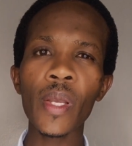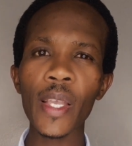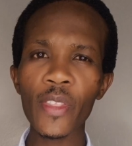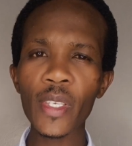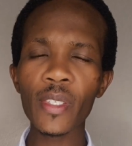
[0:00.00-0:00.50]

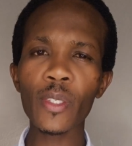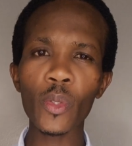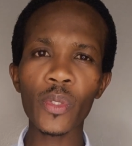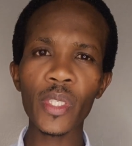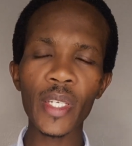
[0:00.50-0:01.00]
And this is
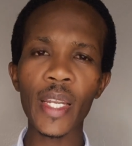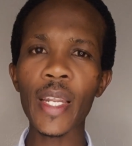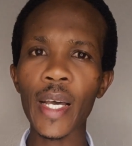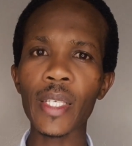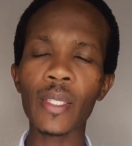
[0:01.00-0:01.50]
considered
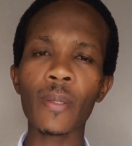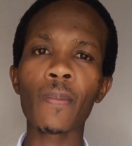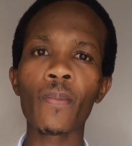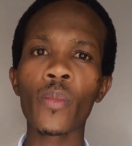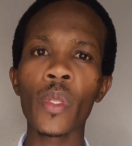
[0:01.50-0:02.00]
as
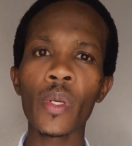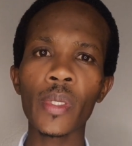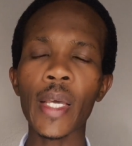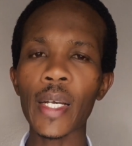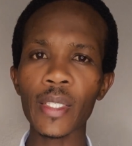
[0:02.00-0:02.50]

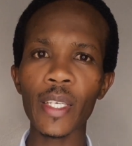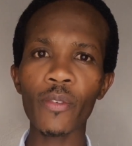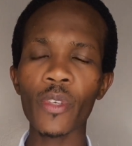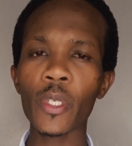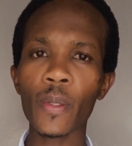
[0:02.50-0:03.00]
tax
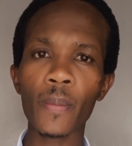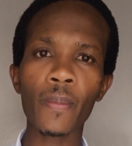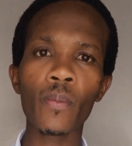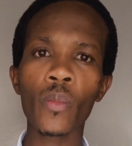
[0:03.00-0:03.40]
evasion.